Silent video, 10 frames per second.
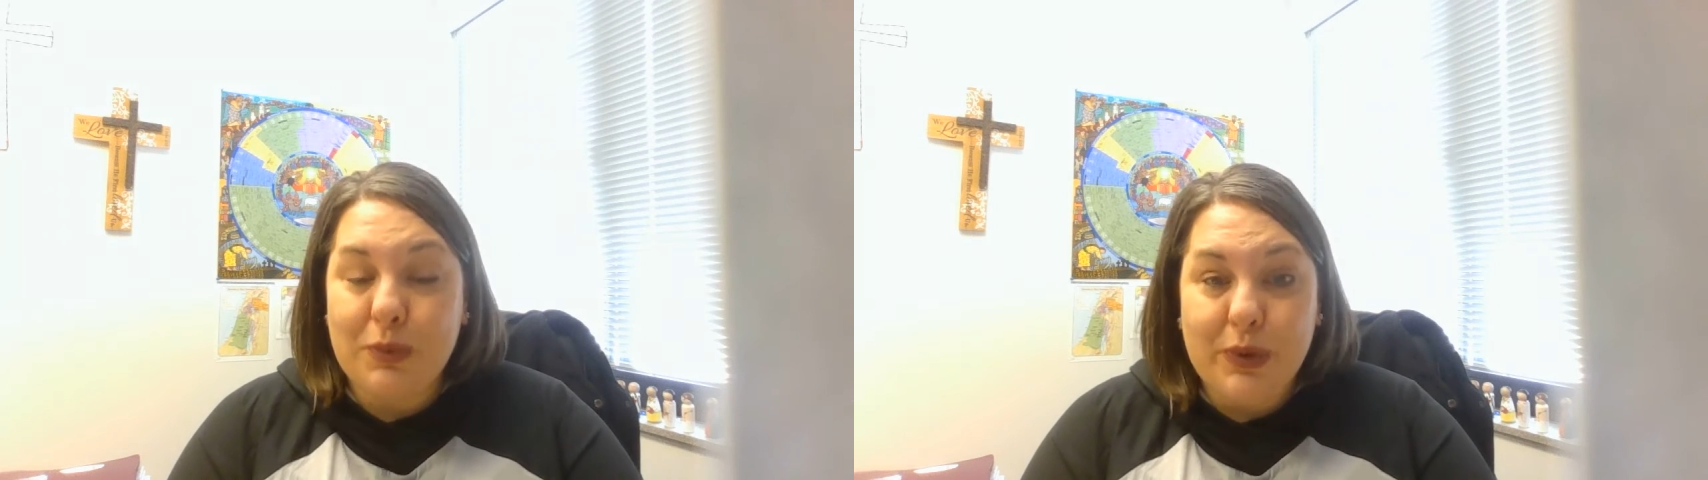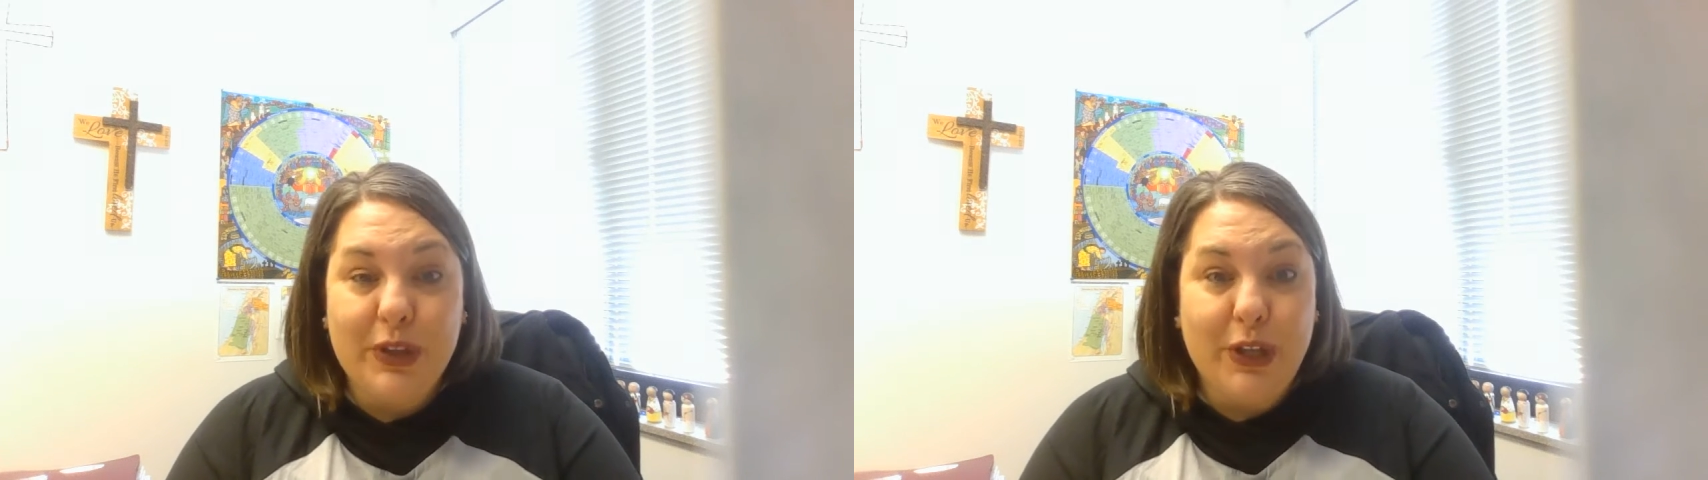
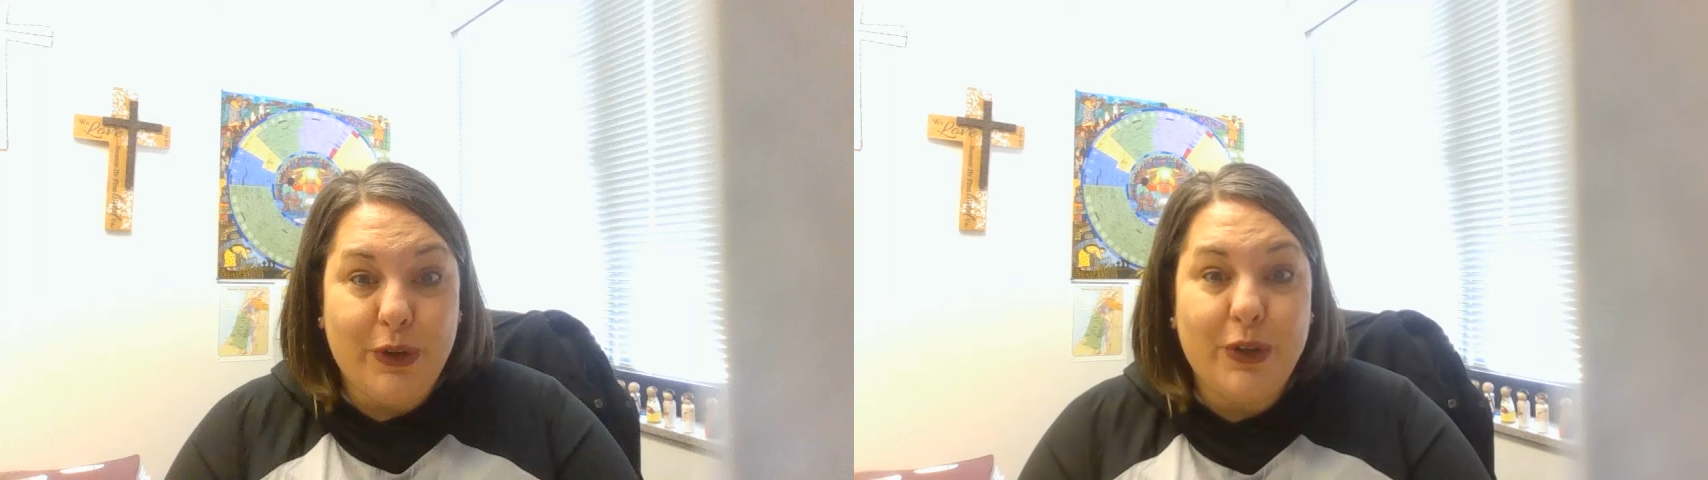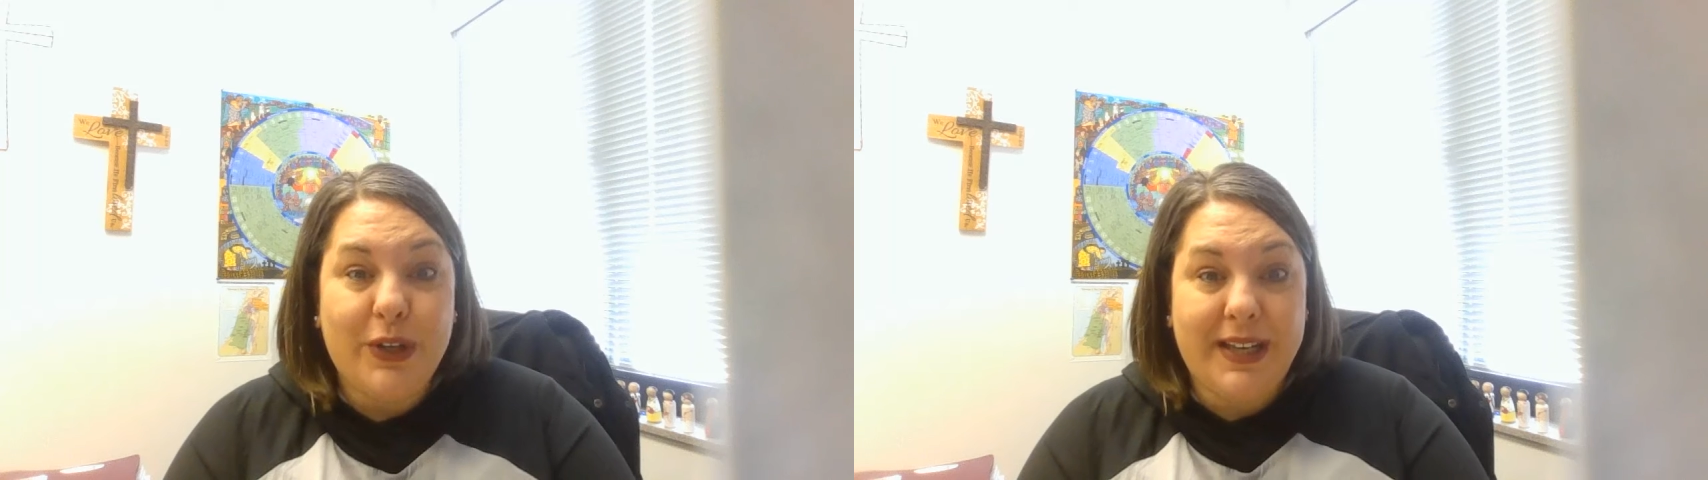really
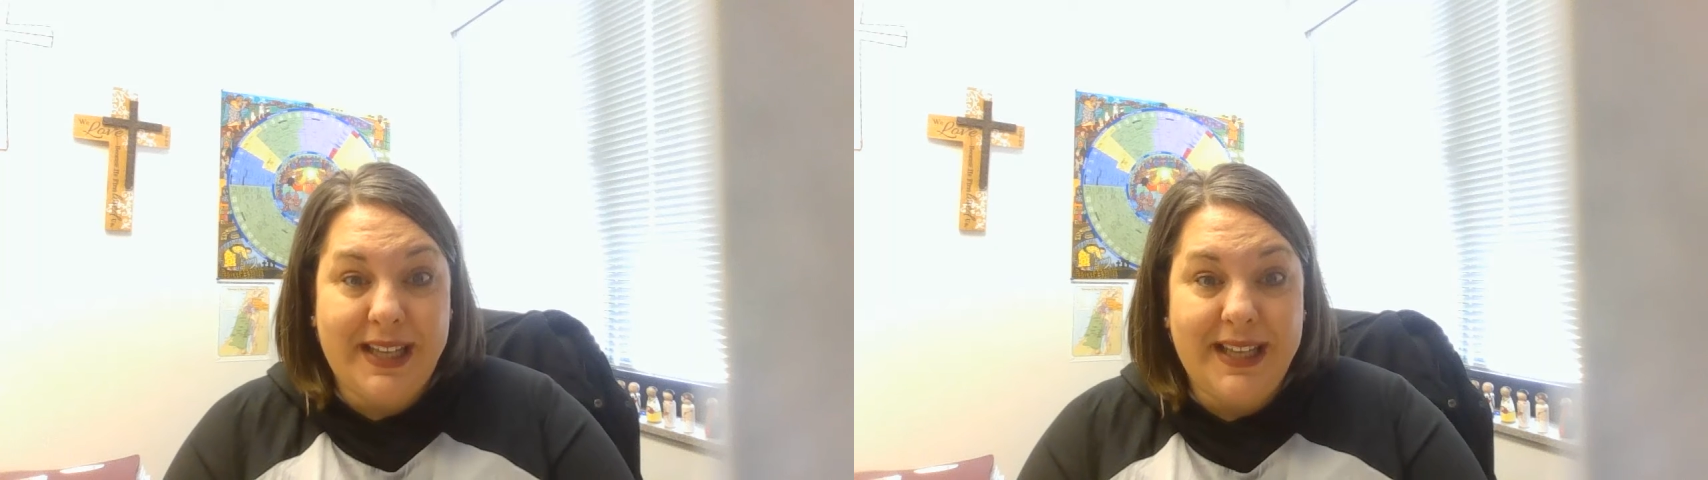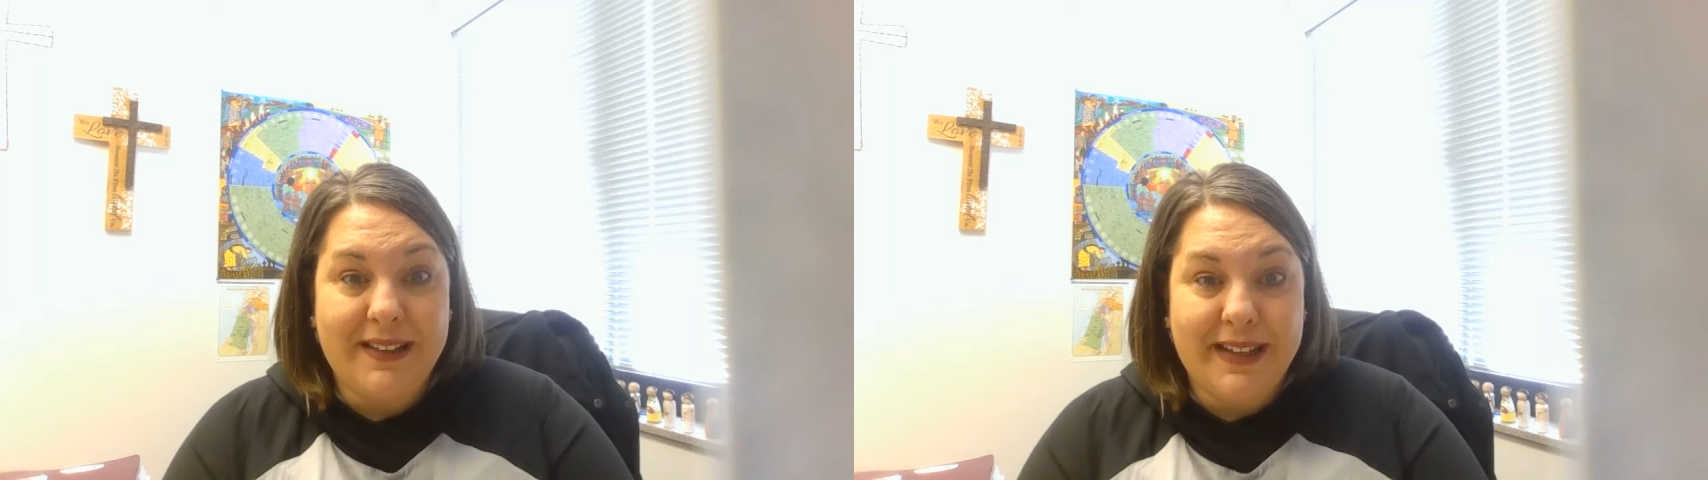could
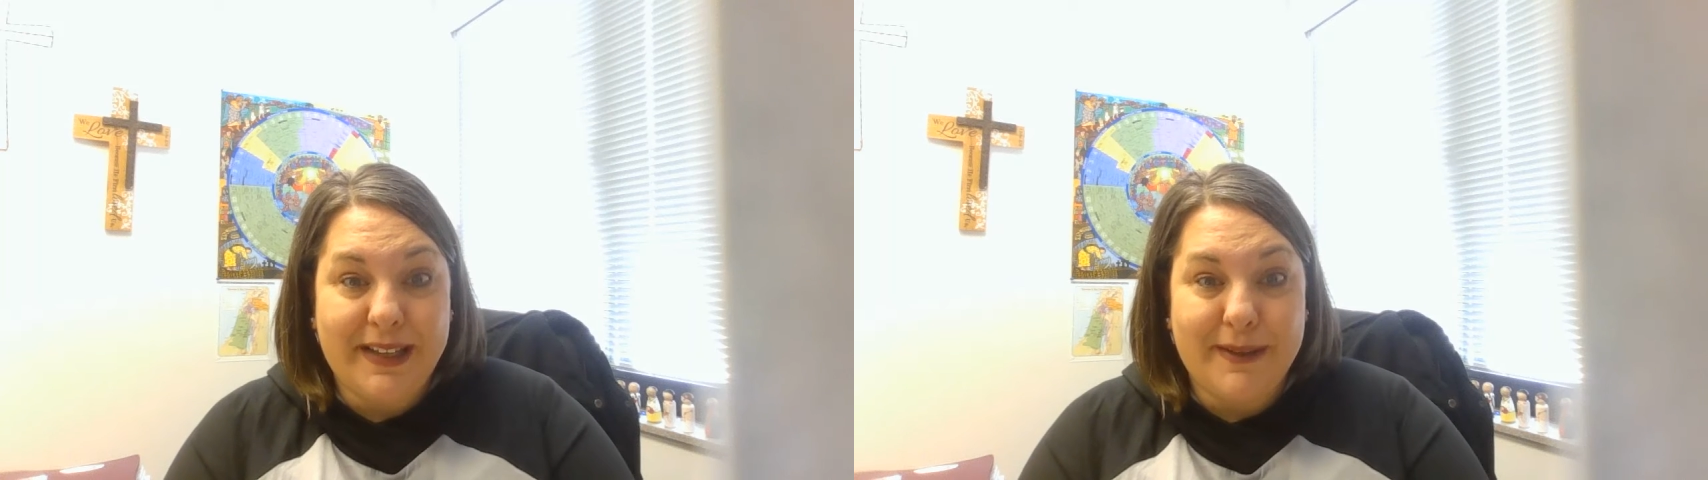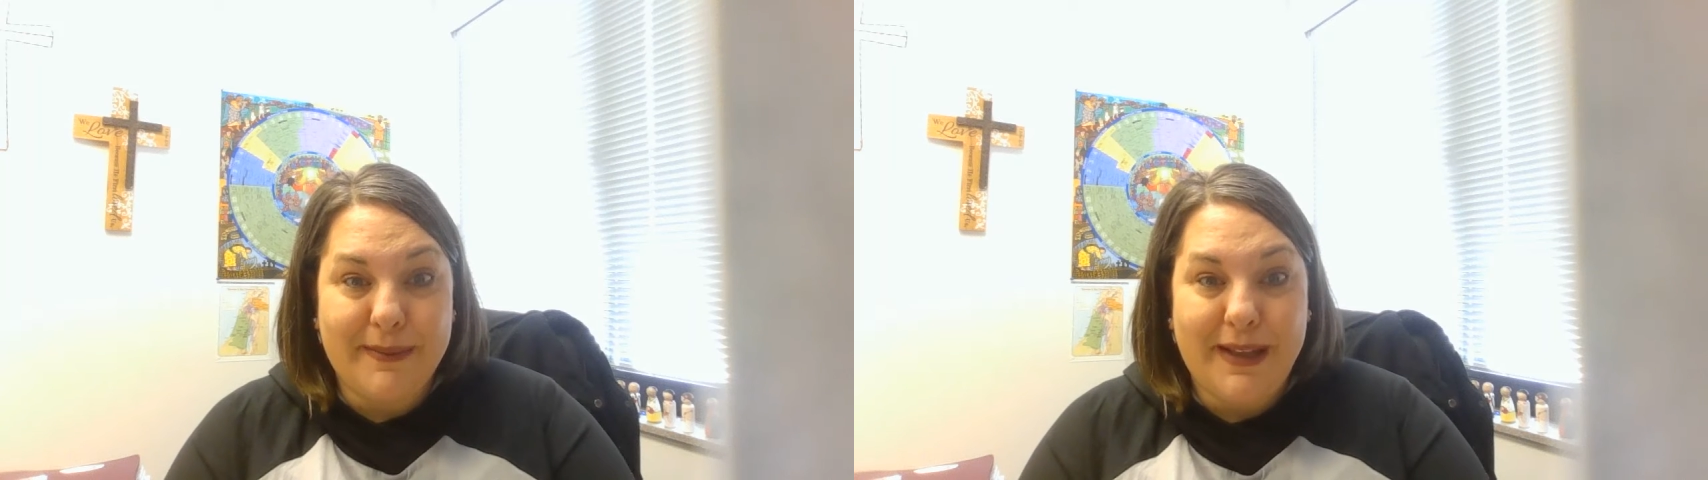heal
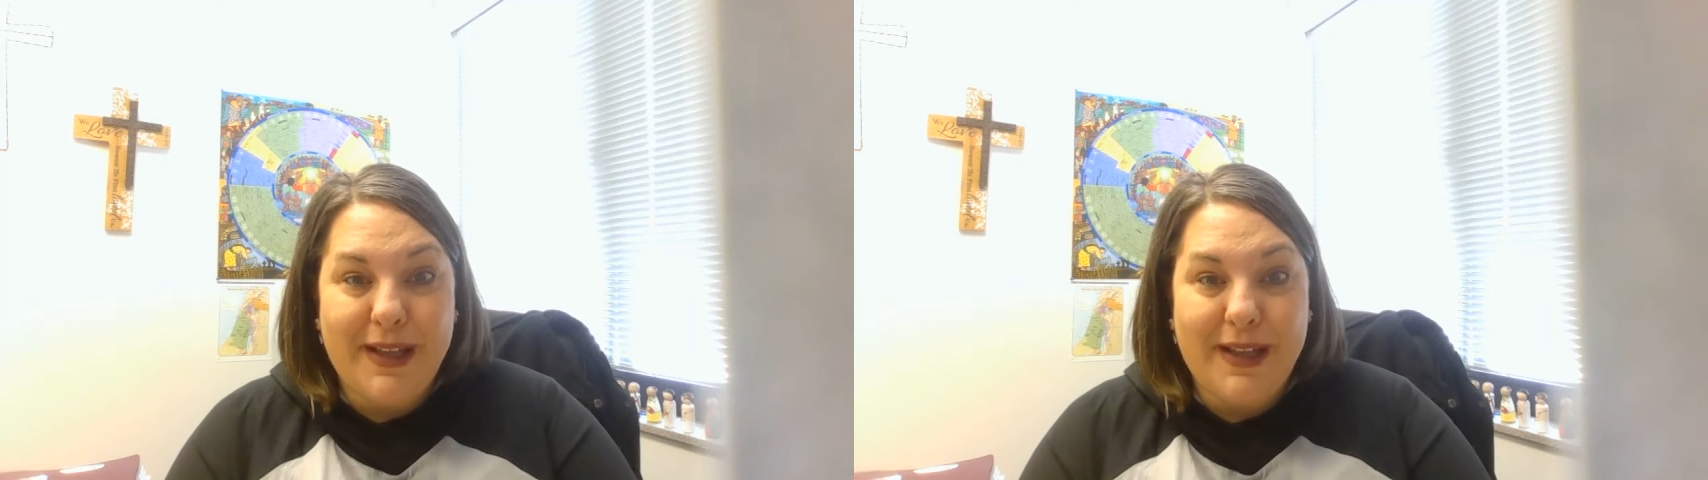him.